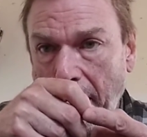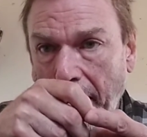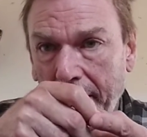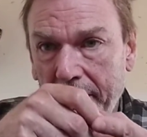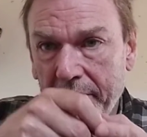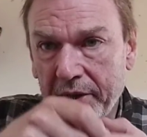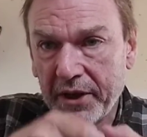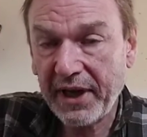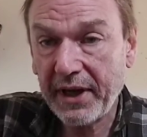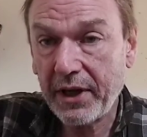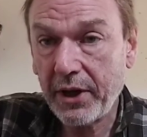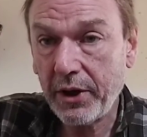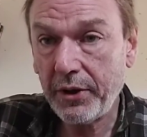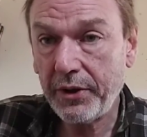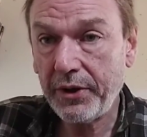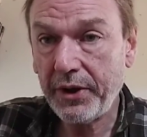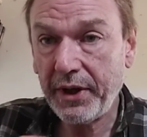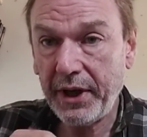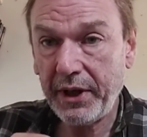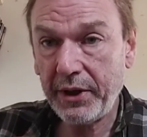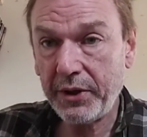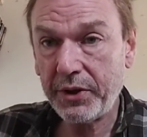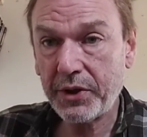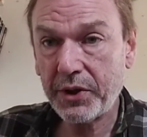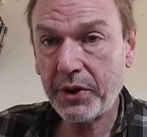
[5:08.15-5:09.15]
taken
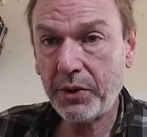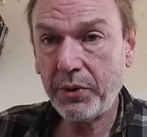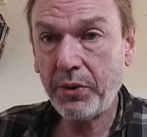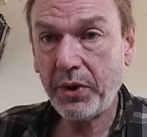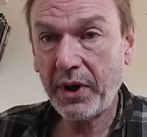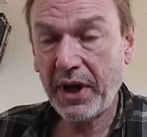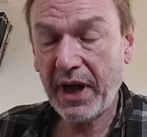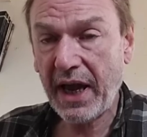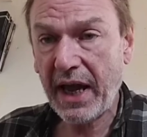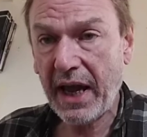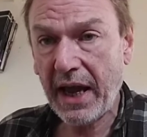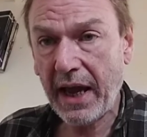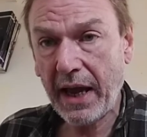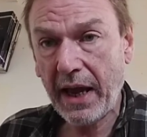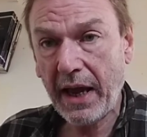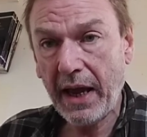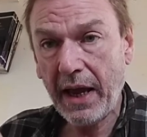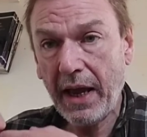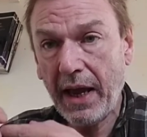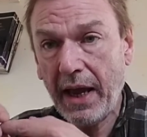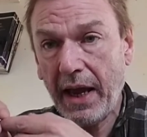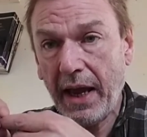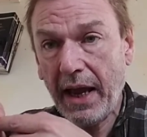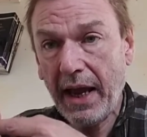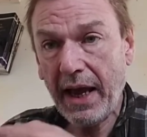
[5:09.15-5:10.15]
into care
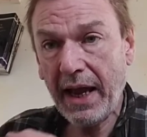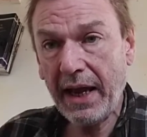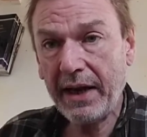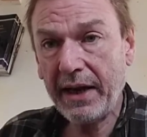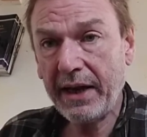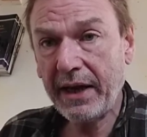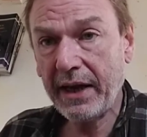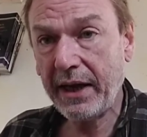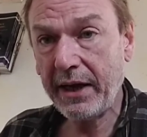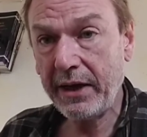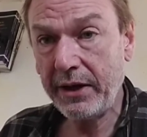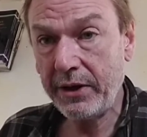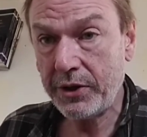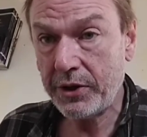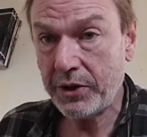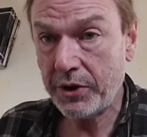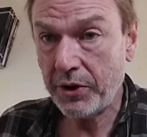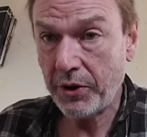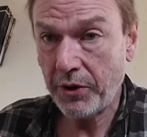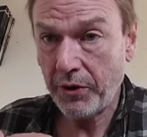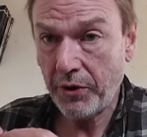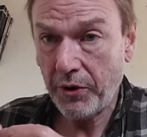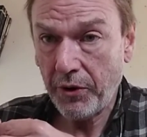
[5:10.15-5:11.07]
at the age